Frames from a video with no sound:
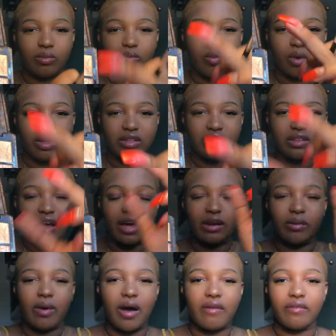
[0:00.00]
one side
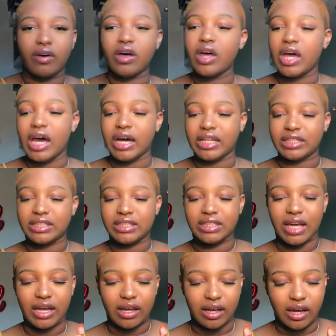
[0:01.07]
or whatever. This is
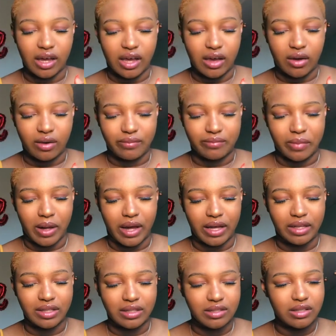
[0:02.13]
like it
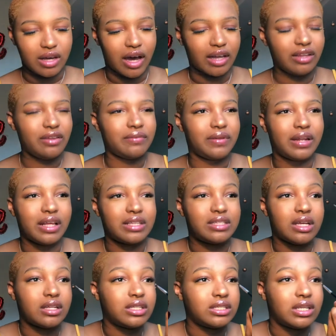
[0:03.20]
combined. I don't think they
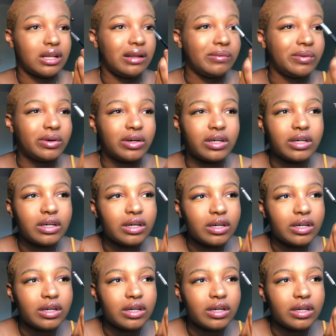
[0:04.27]
sell this anymore.